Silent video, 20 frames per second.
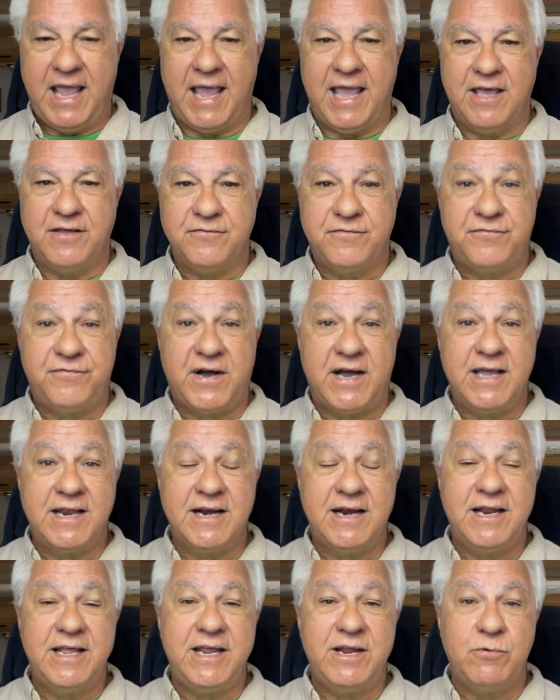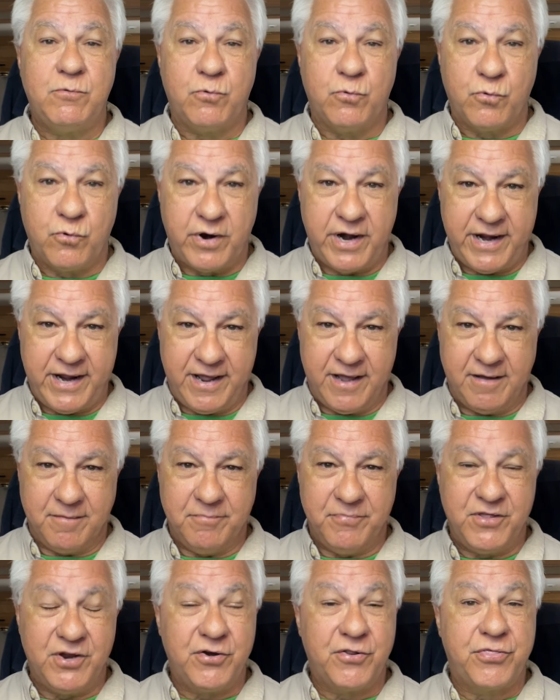And finally,
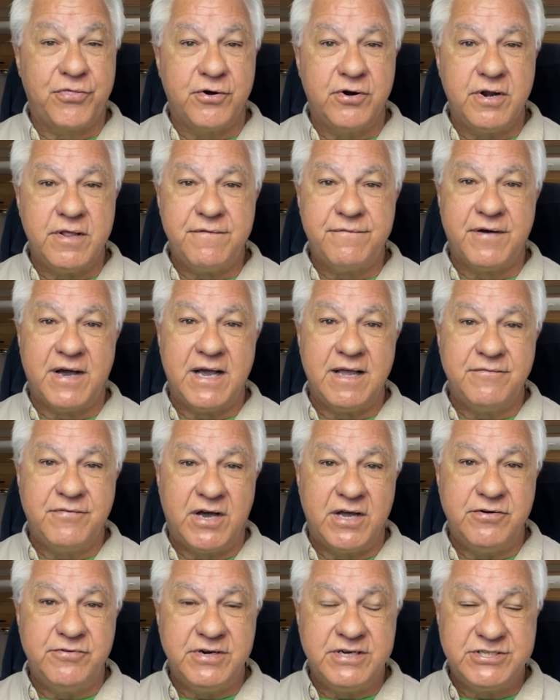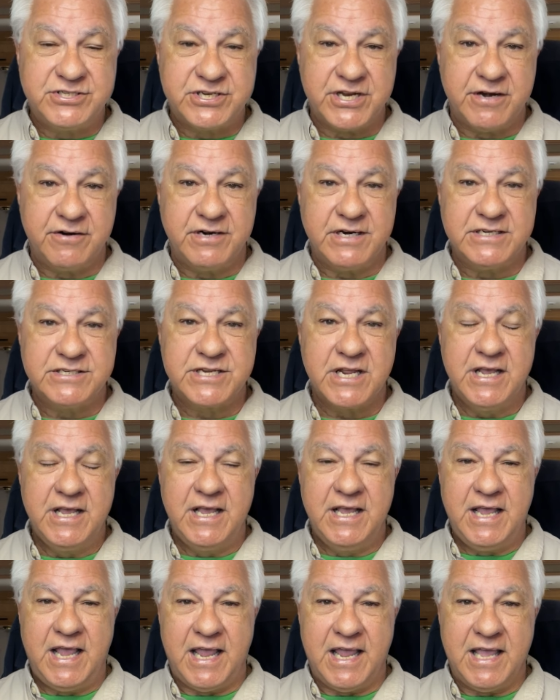Ram, their 3500 series
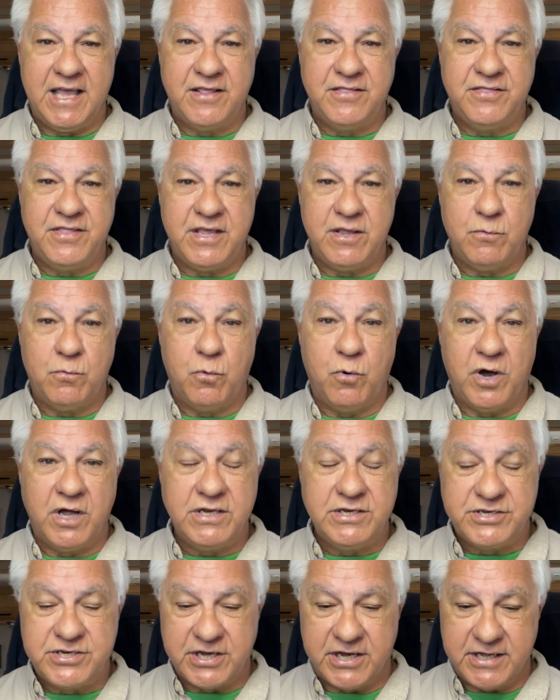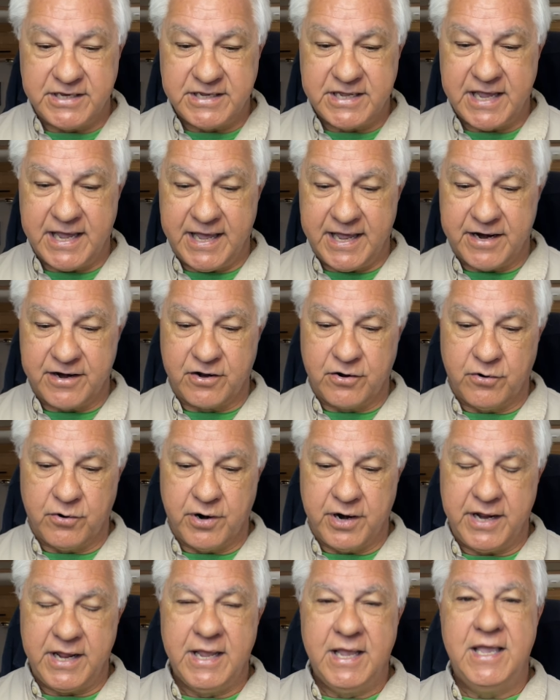in the one-ton
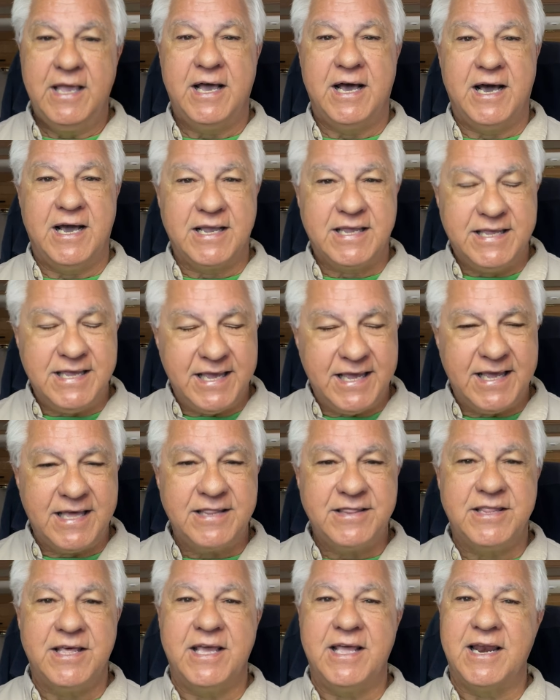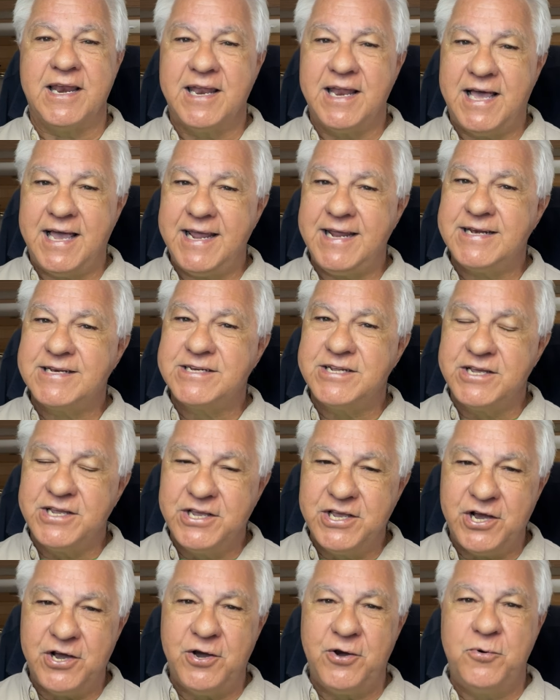category. Again, they like to
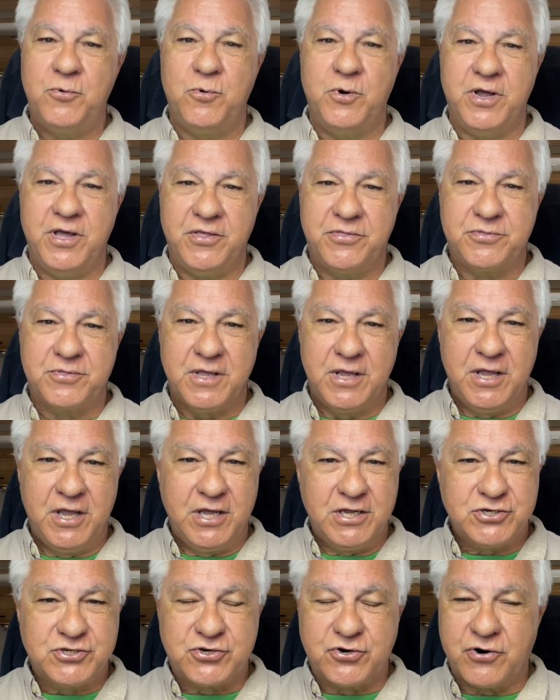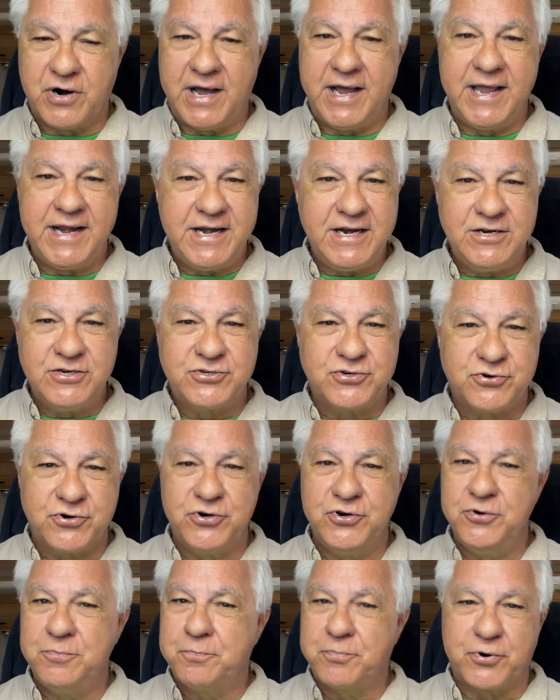go with tried and
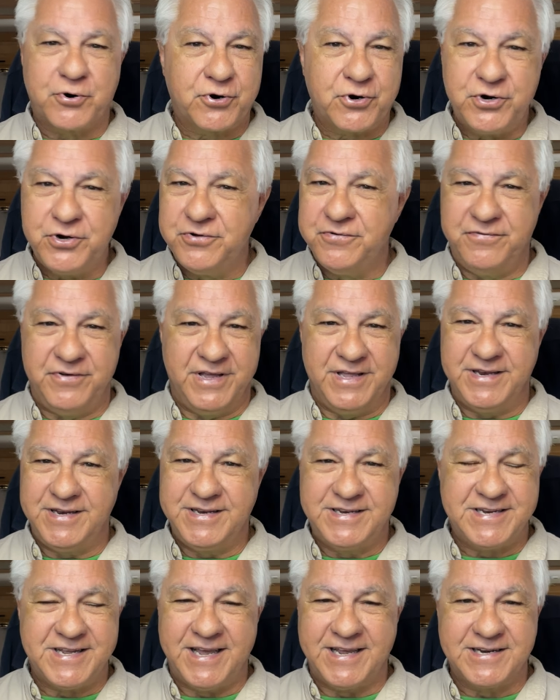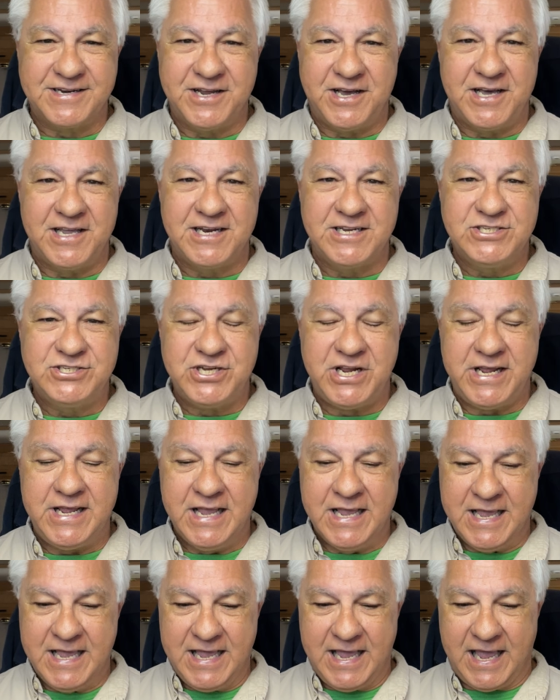true proven
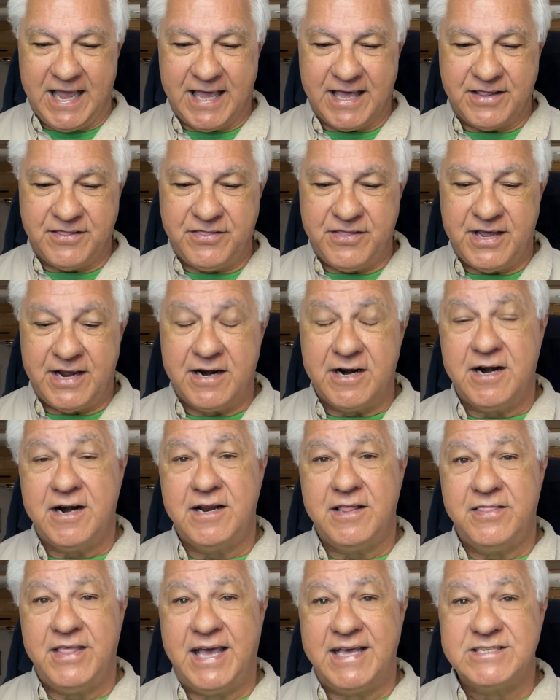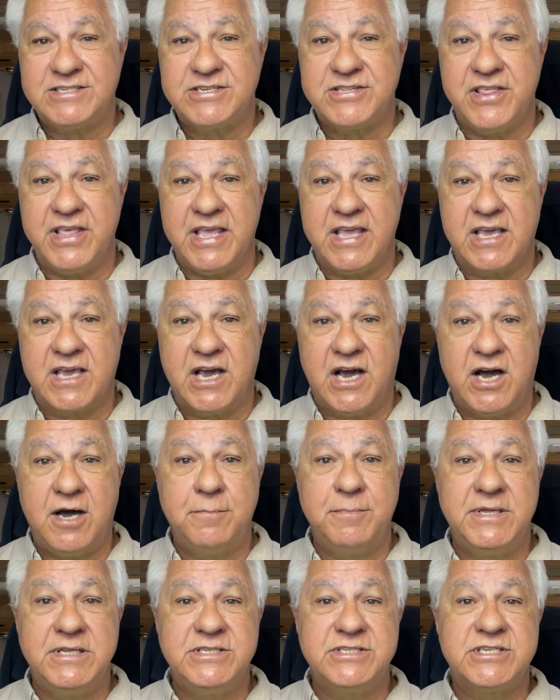technology, and that's the
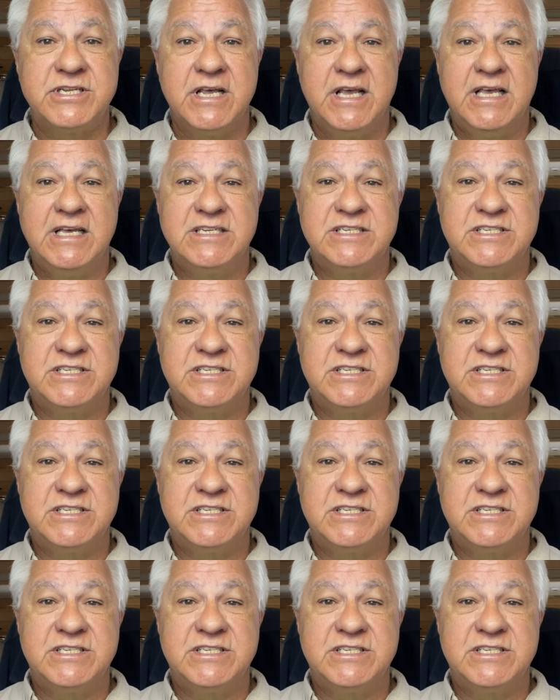Cummins